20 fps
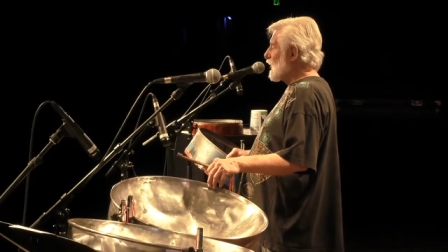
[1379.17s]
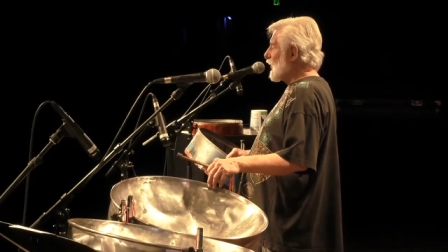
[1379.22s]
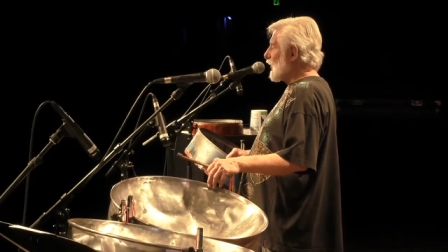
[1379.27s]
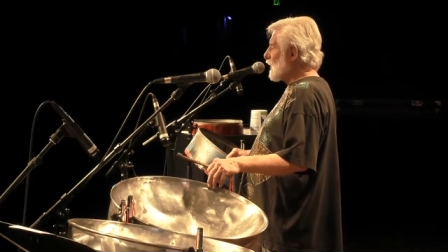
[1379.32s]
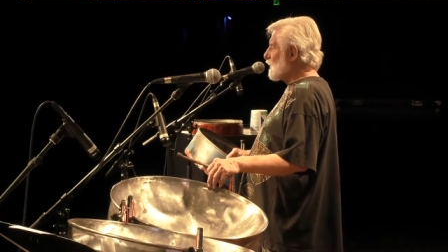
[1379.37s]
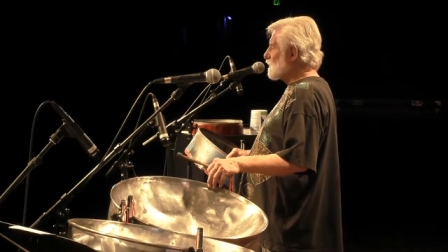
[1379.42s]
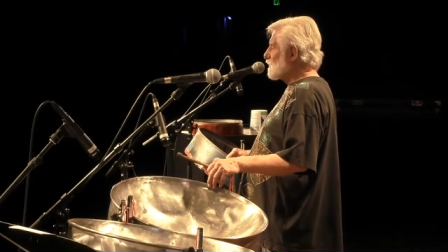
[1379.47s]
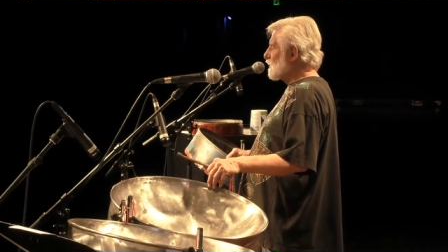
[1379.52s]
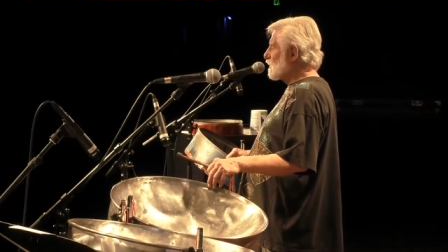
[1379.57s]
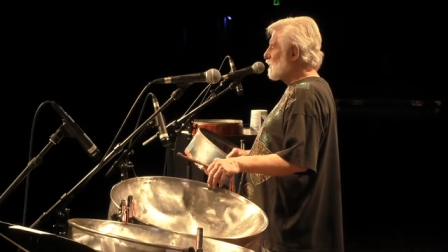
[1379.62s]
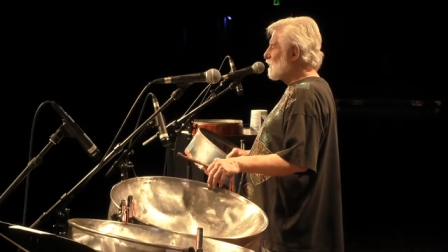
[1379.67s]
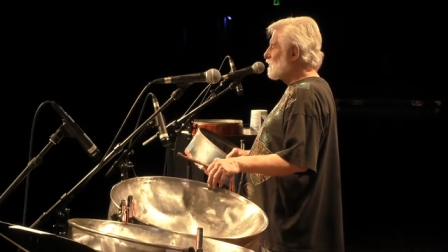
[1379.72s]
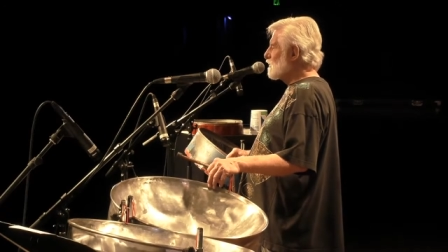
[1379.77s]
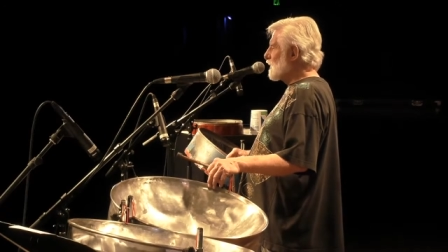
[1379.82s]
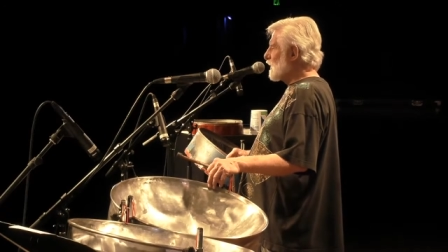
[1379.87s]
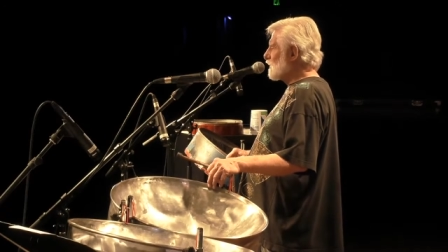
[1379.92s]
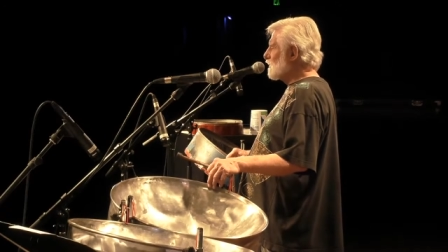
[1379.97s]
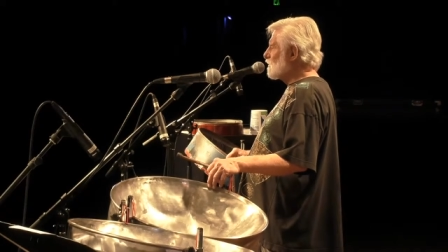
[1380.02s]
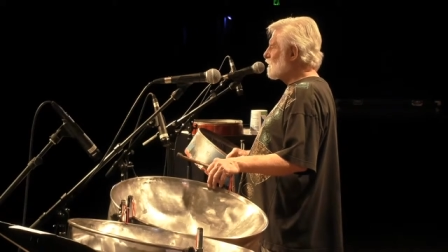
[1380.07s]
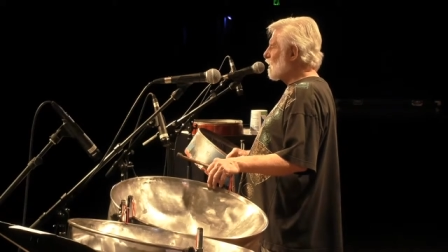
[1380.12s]
And so this
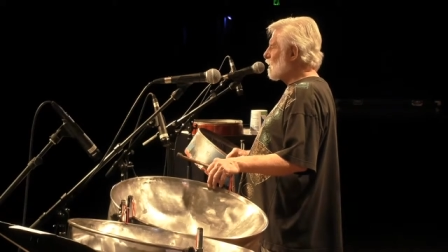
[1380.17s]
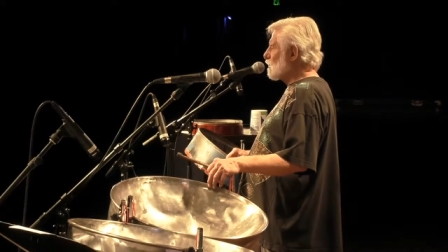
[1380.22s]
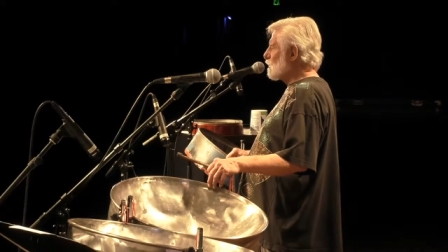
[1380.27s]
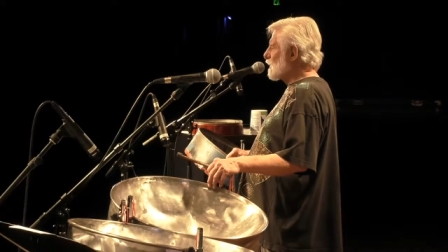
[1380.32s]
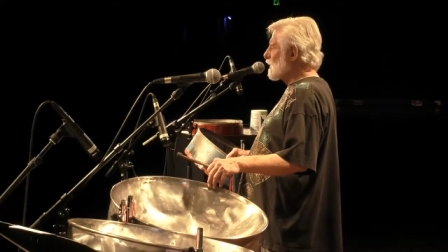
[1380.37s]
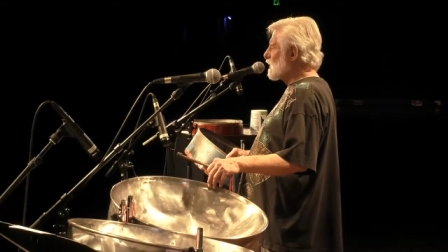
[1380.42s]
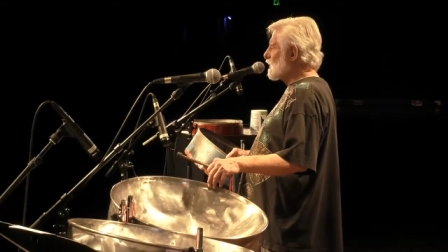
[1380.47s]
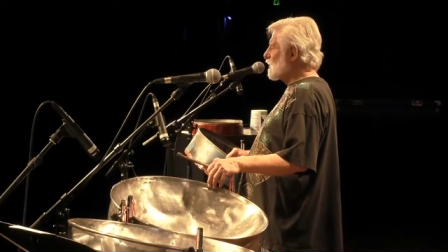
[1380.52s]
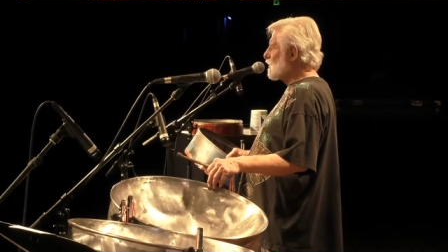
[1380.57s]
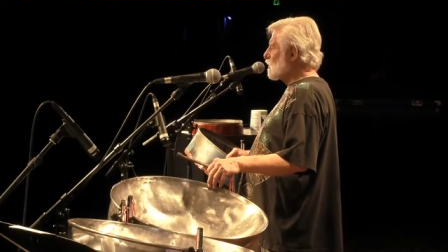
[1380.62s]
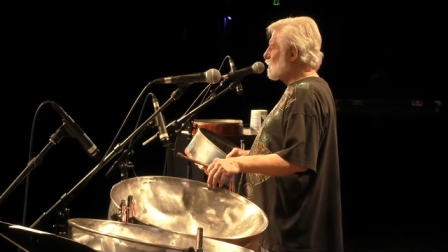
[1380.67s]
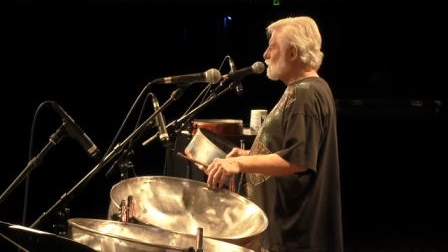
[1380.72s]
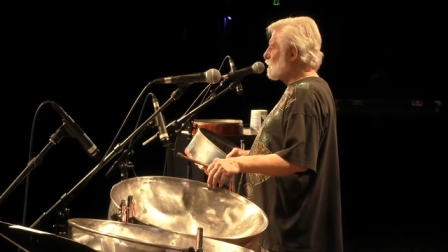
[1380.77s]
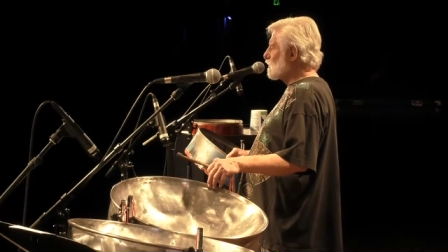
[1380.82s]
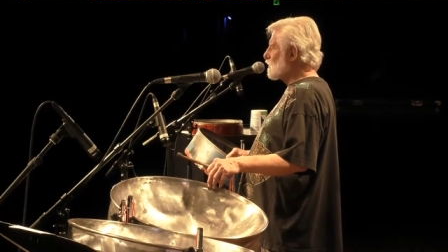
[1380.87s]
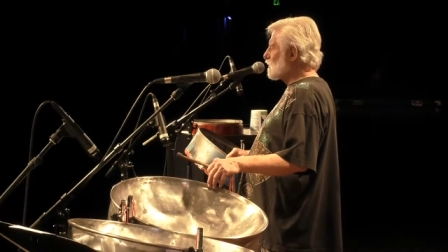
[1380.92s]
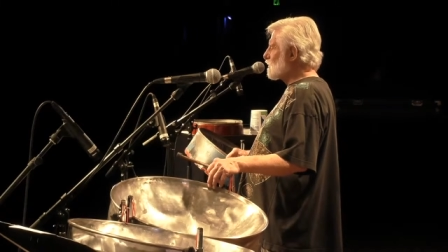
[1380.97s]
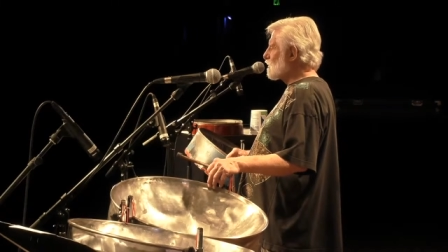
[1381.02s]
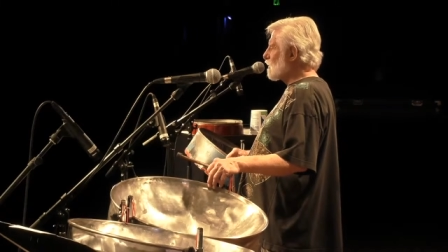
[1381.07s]
next song we're going to do is a